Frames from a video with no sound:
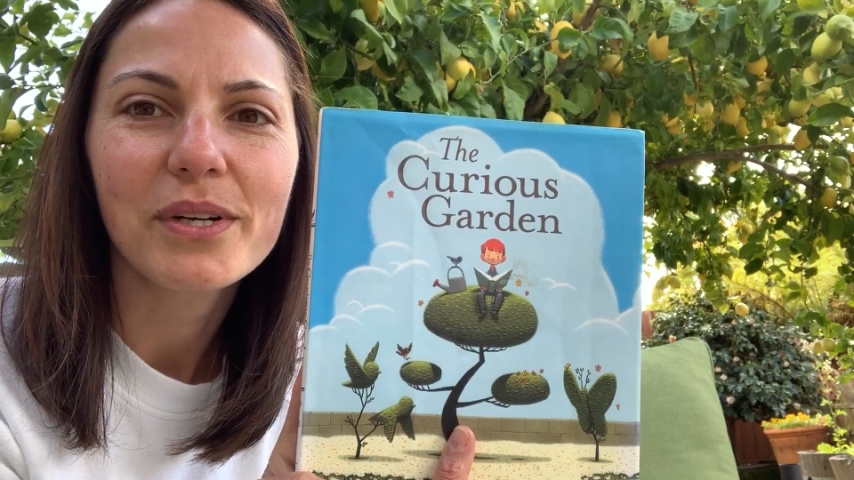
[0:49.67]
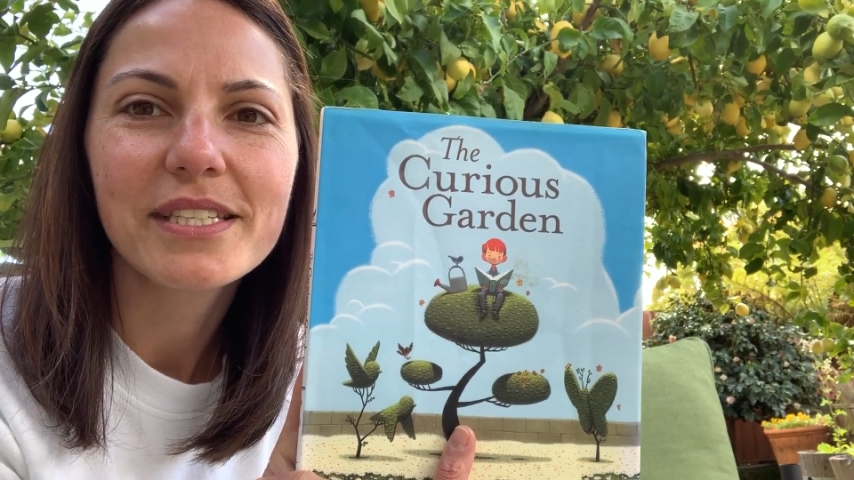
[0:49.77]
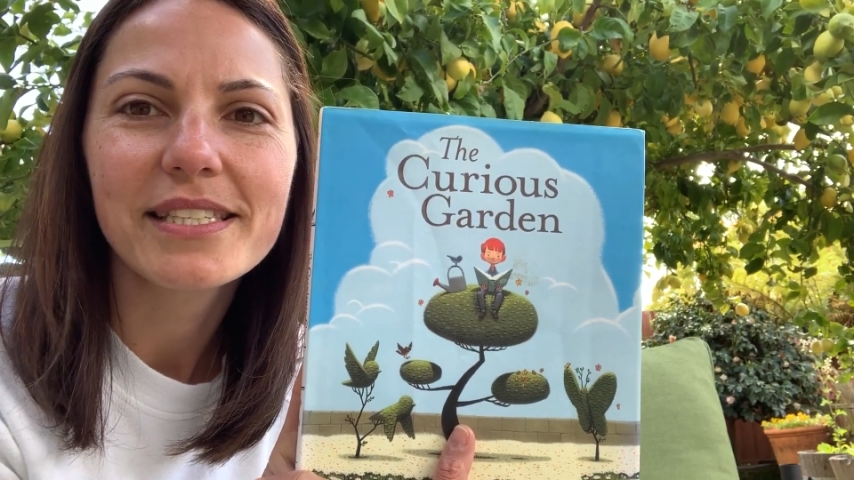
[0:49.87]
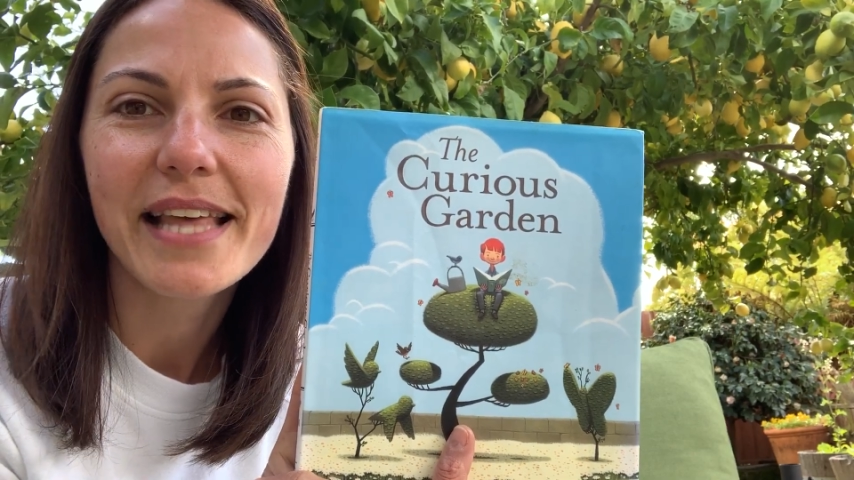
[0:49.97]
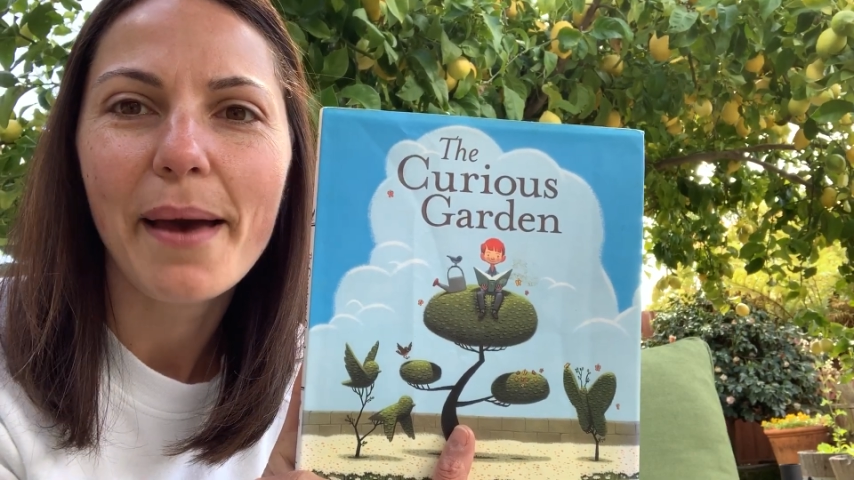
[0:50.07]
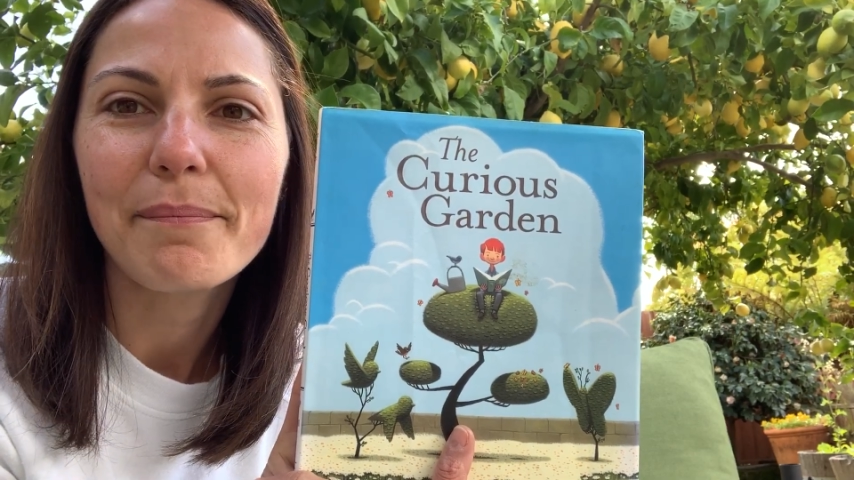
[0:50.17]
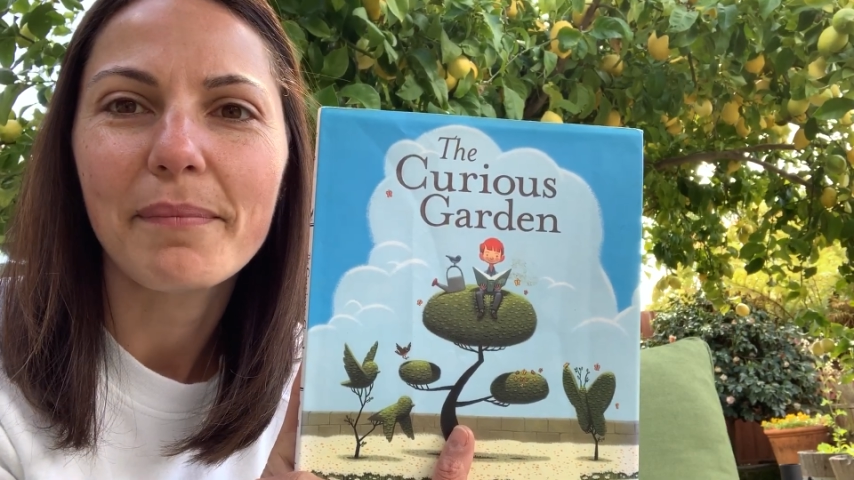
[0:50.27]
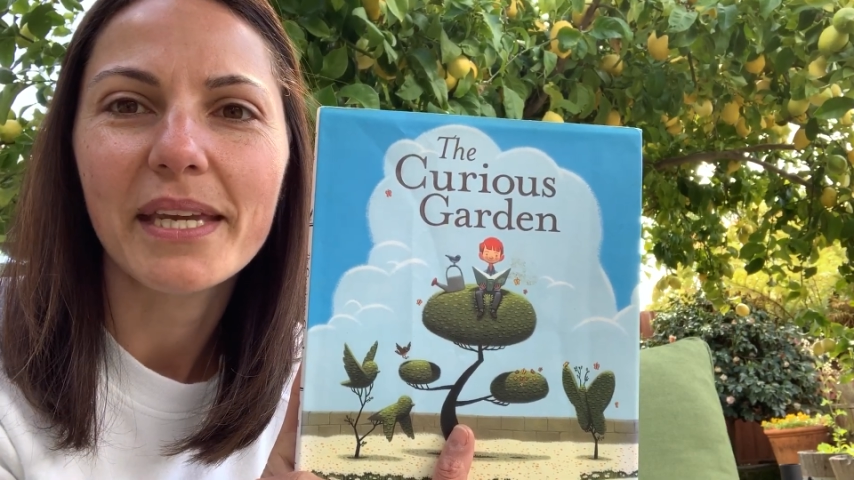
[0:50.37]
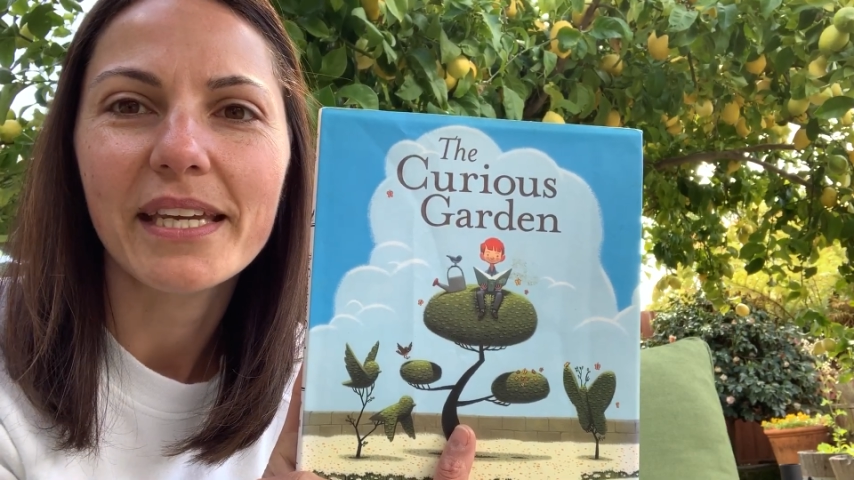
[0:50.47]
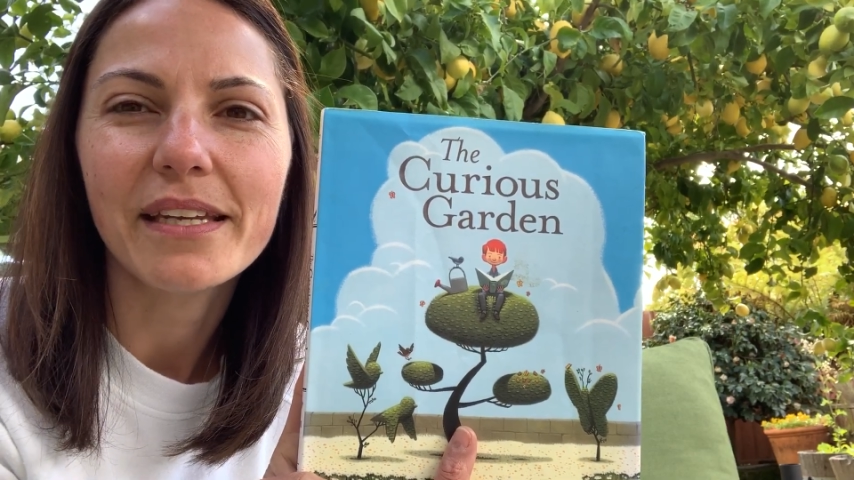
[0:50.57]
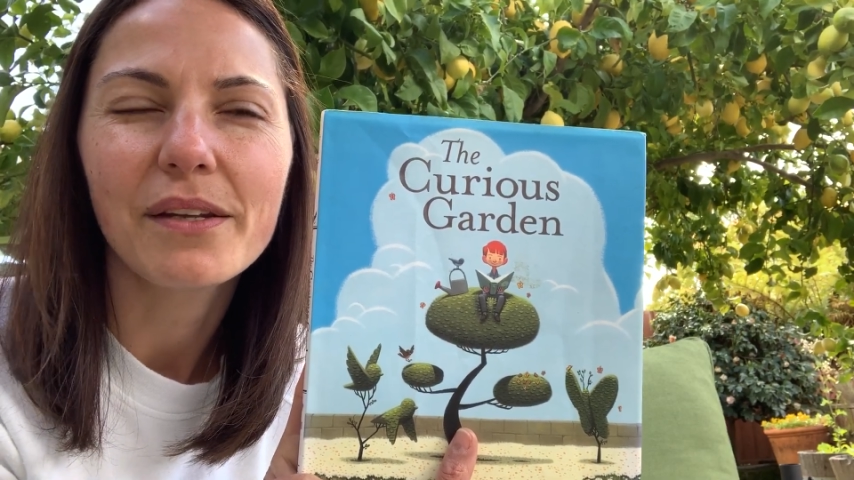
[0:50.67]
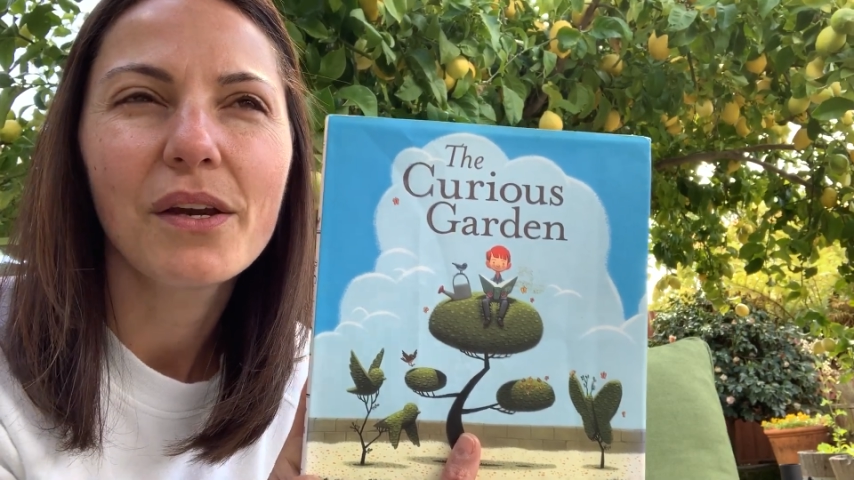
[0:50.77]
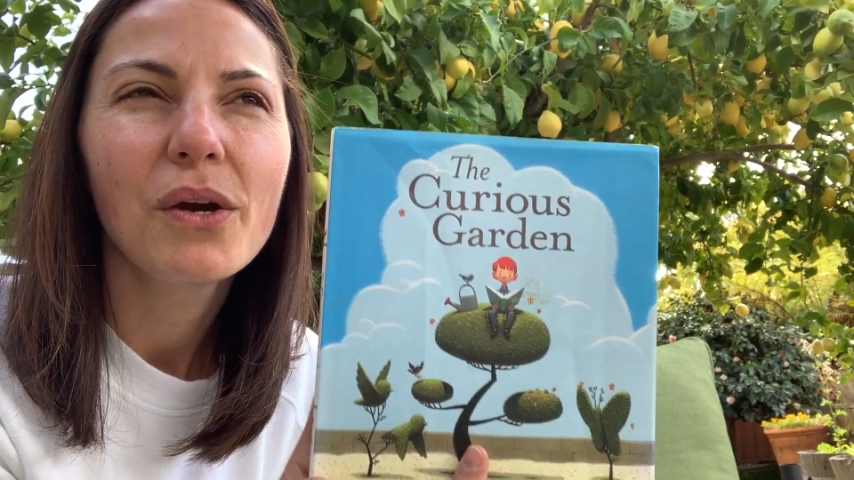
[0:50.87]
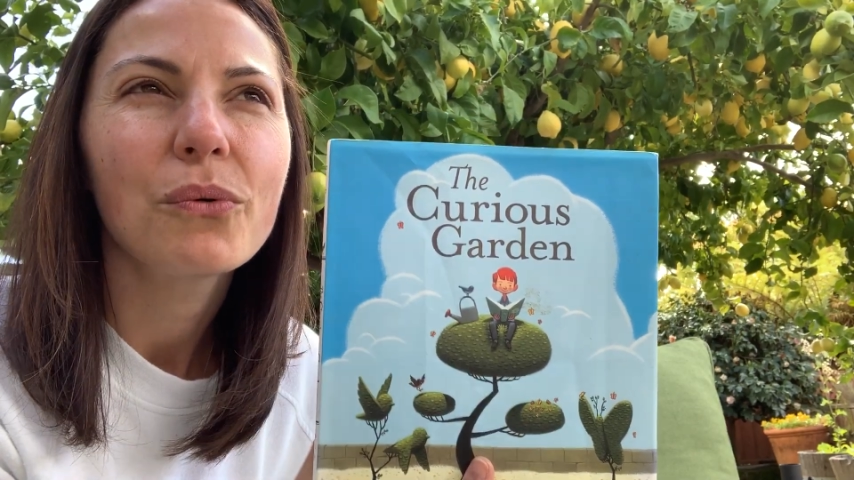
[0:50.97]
What does that mean